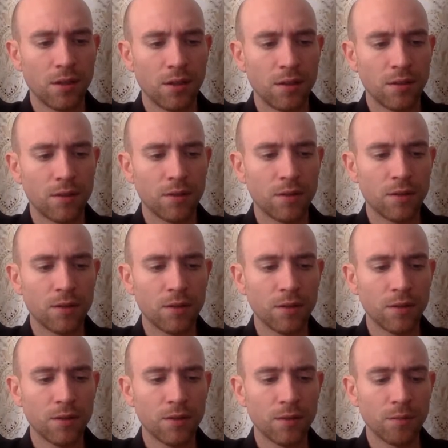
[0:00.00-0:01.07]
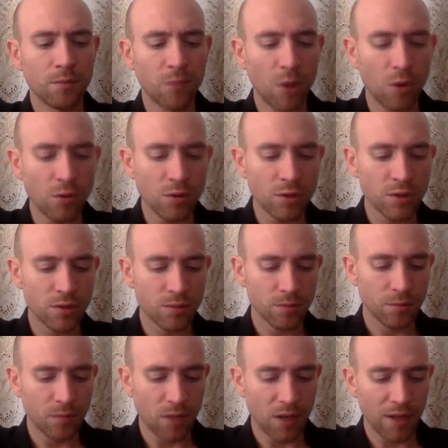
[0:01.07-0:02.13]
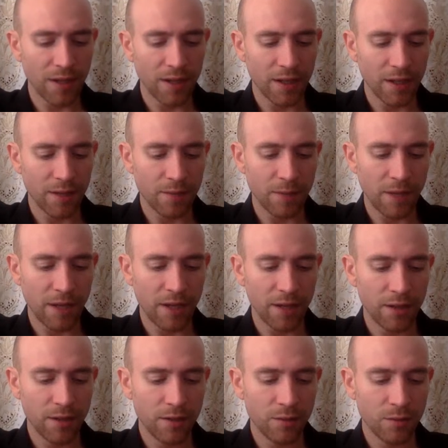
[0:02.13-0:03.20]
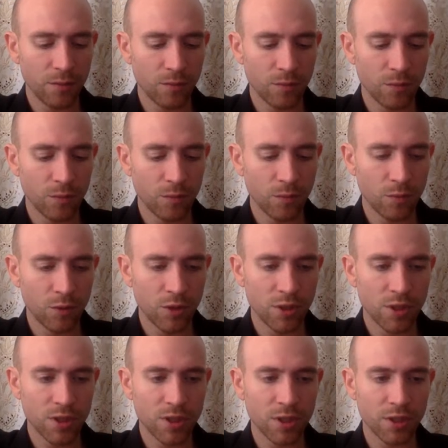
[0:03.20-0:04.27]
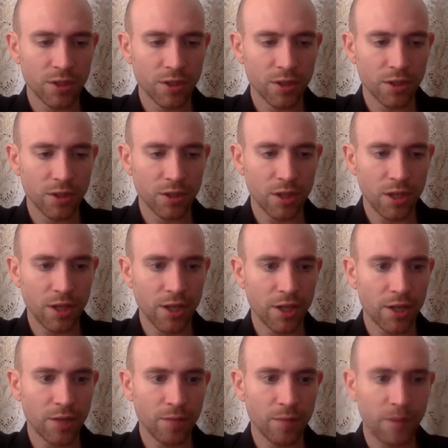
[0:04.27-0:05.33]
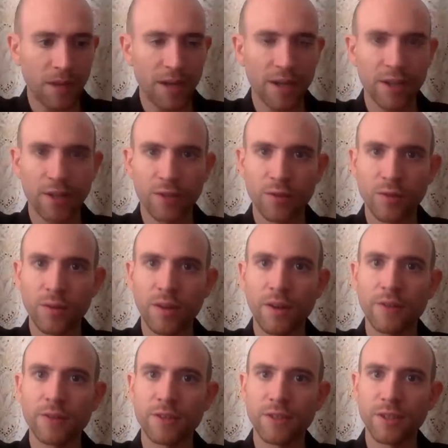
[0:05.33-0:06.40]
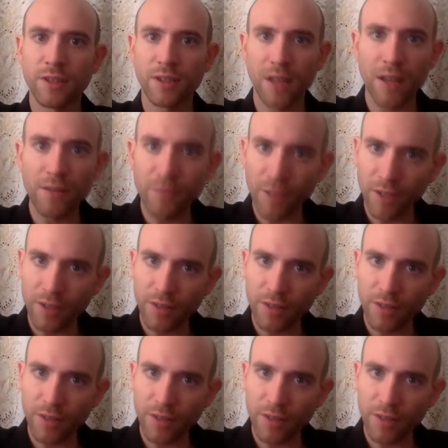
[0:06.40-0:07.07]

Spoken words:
the most money I made was like back in 2011.